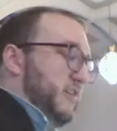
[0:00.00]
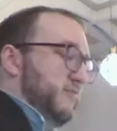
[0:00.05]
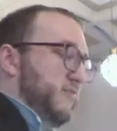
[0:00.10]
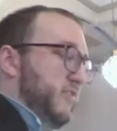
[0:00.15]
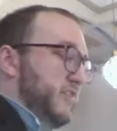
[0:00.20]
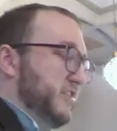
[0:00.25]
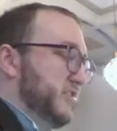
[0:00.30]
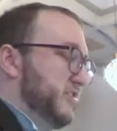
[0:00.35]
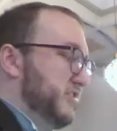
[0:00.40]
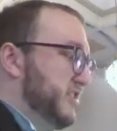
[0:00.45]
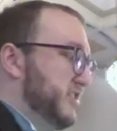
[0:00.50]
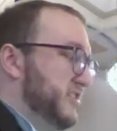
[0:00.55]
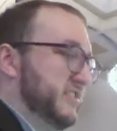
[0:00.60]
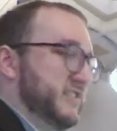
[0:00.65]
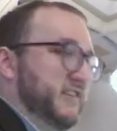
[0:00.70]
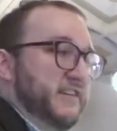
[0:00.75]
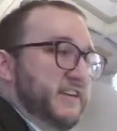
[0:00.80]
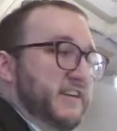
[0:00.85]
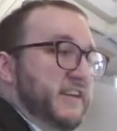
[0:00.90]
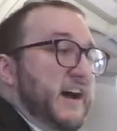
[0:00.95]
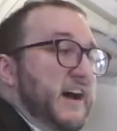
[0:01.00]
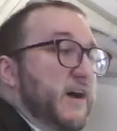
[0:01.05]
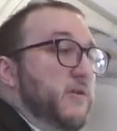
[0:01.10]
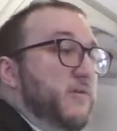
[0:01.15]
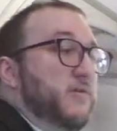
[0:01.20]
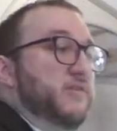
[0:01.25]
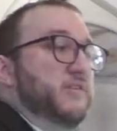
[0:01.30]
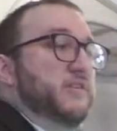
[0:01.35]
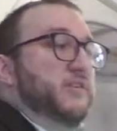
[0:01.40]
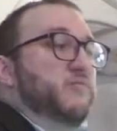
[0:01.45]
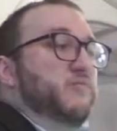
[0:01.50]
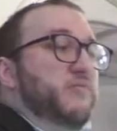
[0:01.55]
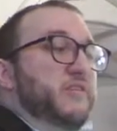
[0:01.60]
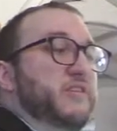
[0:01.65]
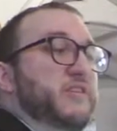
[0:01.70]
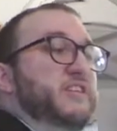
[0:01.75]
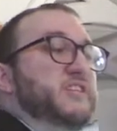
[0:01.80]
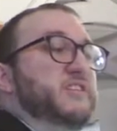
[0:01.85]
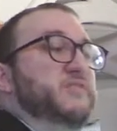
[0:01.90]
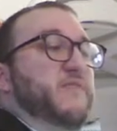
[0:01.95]
when you're just starting out, you
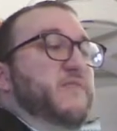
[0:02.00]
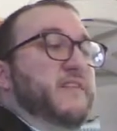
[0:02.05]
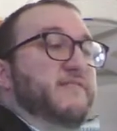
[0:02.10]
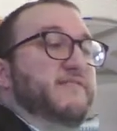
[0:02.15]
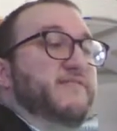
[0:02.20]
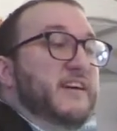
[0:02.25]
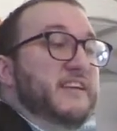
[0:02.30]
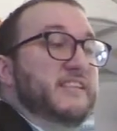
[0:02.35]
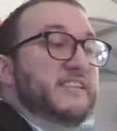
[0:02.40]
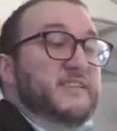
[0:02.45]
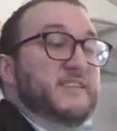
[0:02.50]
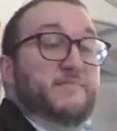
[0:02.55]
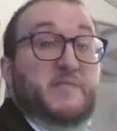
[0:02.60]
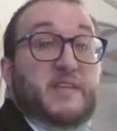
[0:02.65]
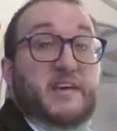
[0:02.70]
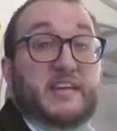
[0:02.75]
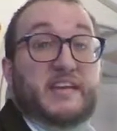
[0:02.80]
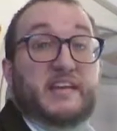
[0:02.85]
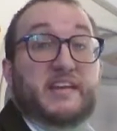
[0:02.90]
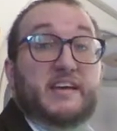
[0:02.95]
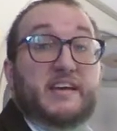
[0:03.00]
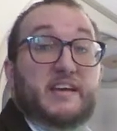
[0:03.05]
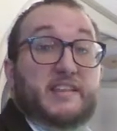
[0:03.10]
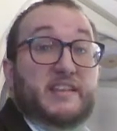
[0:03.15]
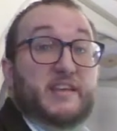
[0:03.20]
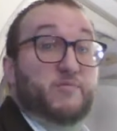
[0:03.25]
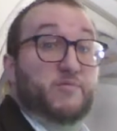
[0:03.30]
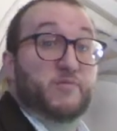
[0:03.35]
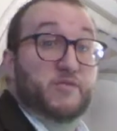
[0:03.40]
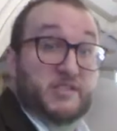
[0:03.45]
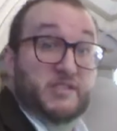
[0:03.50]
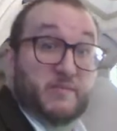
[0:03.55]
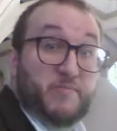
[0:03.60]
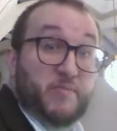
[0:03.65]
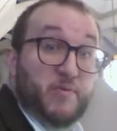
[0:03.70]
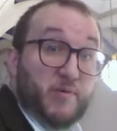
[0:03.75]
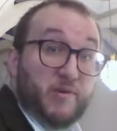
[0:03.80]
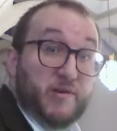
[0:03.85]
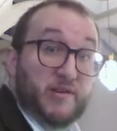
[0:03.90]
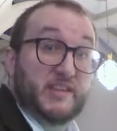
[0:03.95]
really just want to find something that will
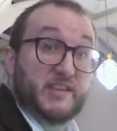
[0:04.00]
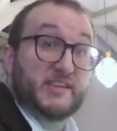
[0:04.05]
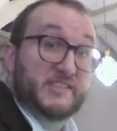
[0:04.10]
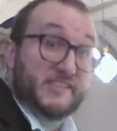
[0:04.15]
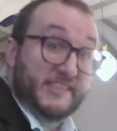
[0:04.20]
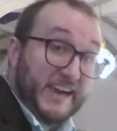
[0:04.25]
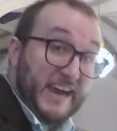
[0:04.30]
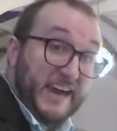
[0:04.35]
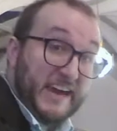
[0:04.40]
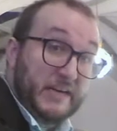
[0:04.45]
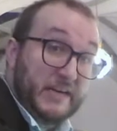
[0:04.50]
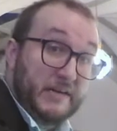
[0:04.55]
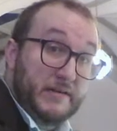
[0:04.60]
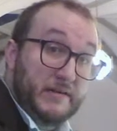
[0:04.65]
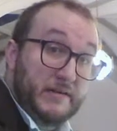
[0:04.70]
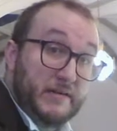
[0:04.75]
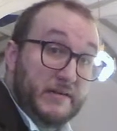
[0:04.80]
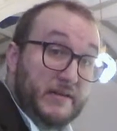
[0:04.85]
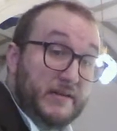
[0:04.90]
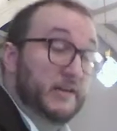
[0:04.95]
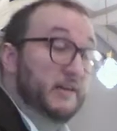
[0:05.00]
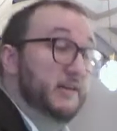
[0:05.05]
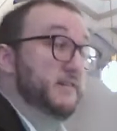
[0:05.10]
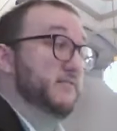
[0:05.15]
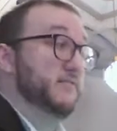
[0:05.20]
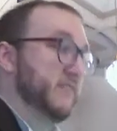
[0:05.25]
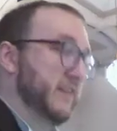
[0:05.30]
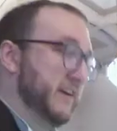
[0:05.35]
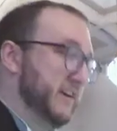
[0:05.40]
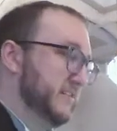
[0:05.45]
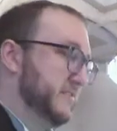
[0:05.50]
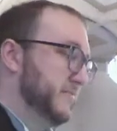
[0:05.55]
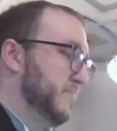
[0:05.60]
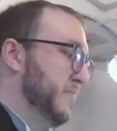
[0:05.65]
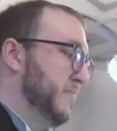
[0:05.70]
support the singing, right?